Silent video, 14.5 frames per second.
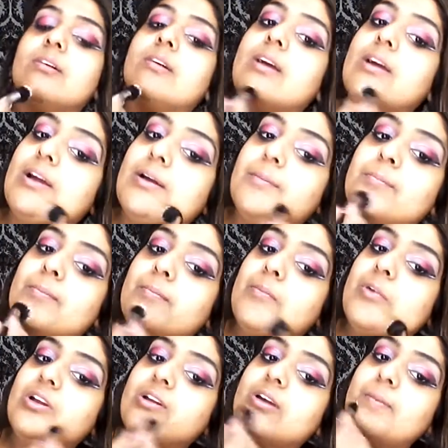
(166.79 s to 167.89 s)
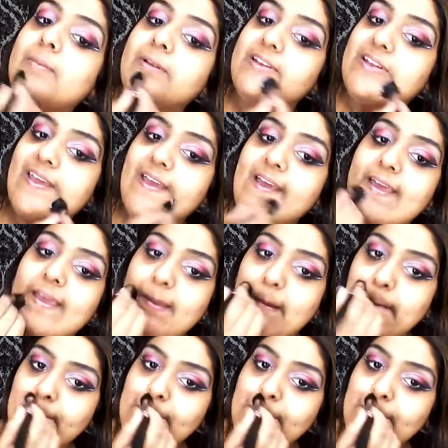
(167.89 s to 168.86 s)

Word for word: um, my Urban Decay